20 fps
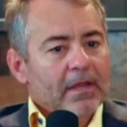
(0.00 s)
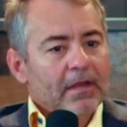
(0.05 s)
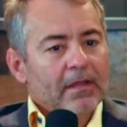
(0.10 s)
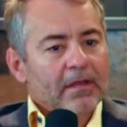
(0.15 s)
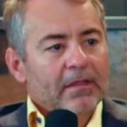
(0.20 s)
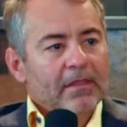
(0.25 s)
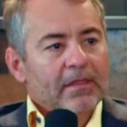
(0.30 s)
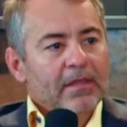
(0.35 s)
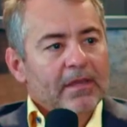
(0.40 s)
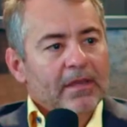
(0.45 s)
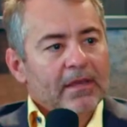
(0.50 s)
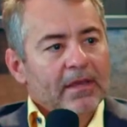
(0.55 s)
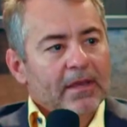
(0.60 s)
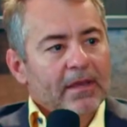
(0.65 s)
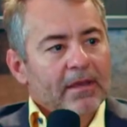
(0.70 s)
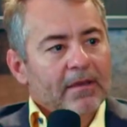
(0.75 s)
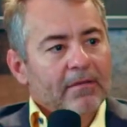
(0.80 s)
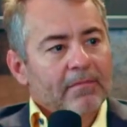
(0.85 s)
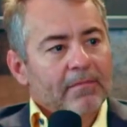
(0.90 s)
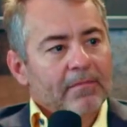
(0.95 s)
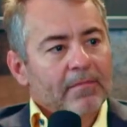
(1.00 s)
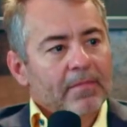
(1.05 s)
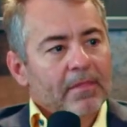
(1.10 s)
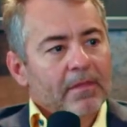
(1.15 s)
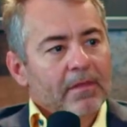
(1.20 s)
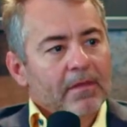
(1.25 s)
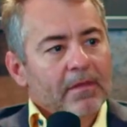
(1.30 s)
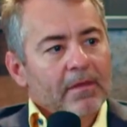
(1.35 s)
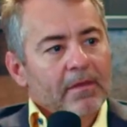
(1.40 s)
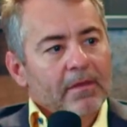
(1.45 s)
Look, the um,
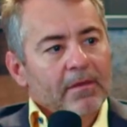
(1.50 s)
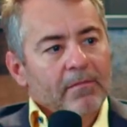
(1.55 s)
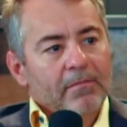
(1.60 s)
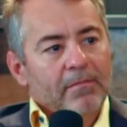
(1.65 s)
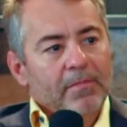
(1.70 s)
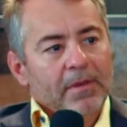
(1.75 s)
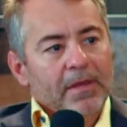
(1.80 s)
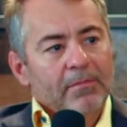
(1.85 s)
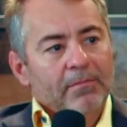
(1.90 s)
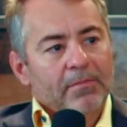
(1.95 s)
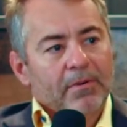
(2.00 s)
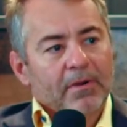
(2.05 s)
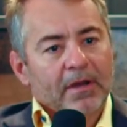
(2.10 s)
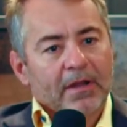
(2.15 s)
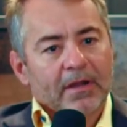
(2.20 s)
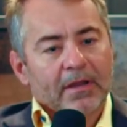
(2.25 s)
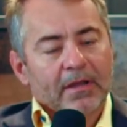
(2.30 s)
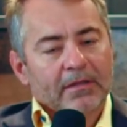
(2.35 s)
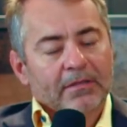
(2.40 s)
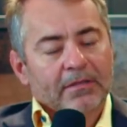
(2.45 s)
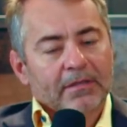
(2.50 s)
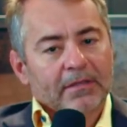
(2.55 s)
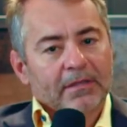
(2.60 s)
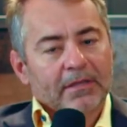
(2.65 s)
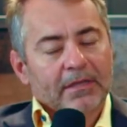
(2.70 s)
beat product